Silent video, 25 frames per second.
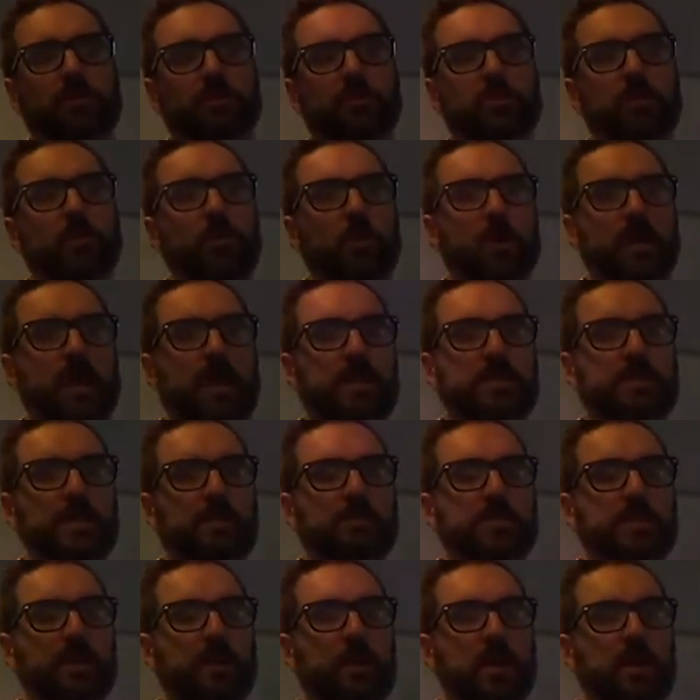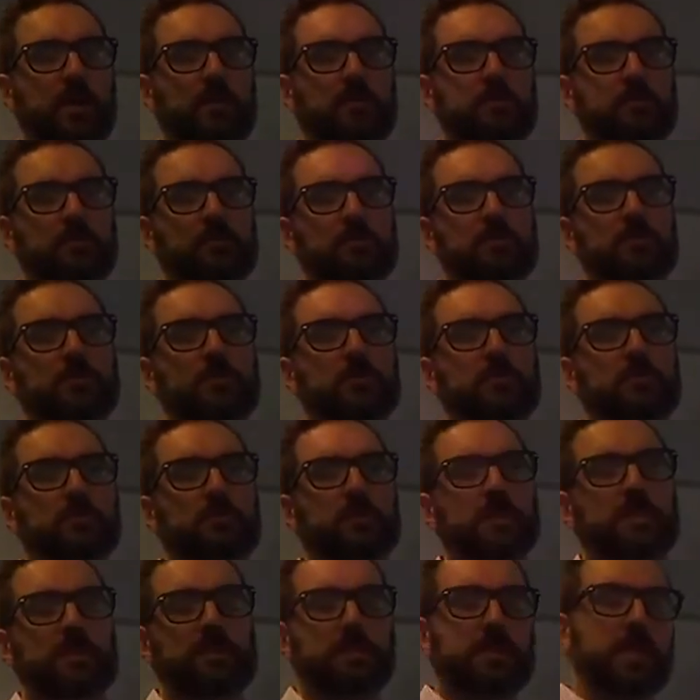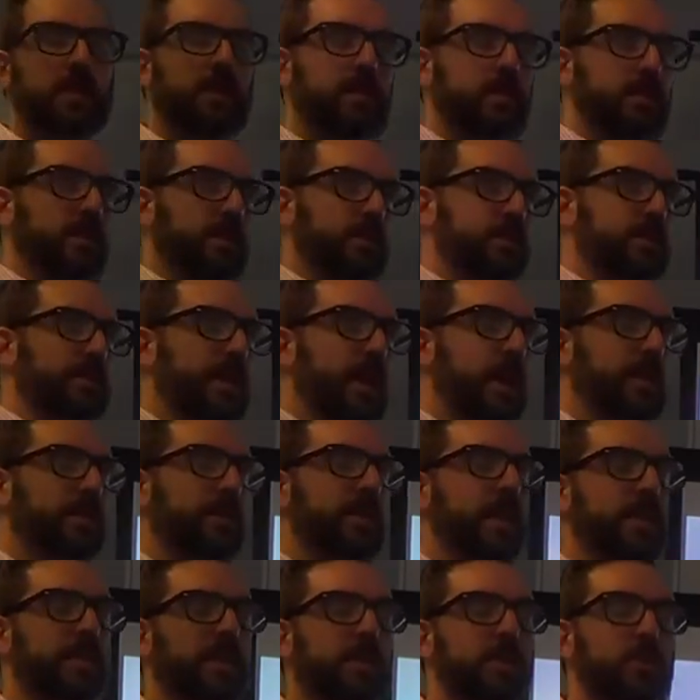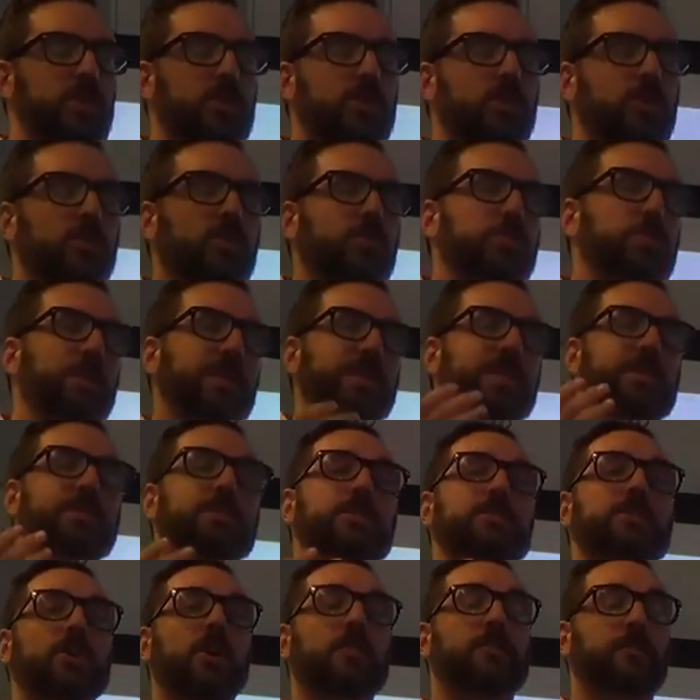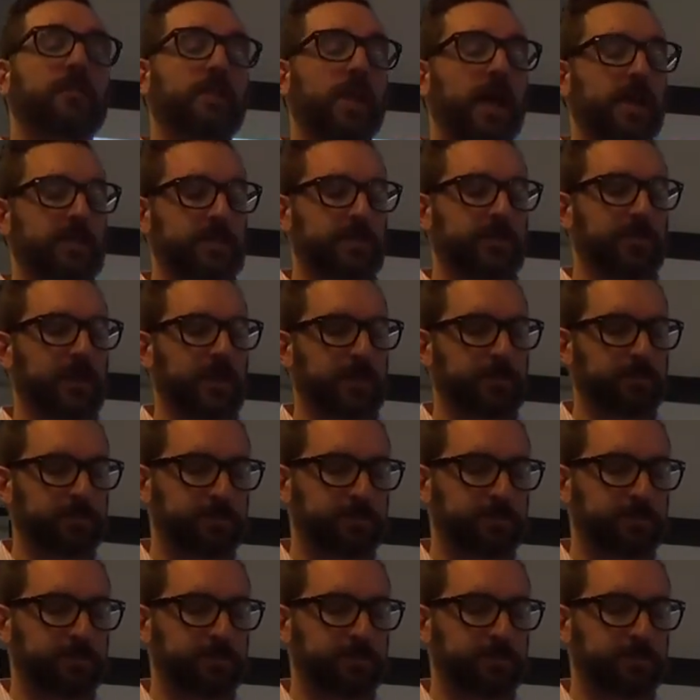two more concepts to go. This is not, not nothing new, but this is our philosophy.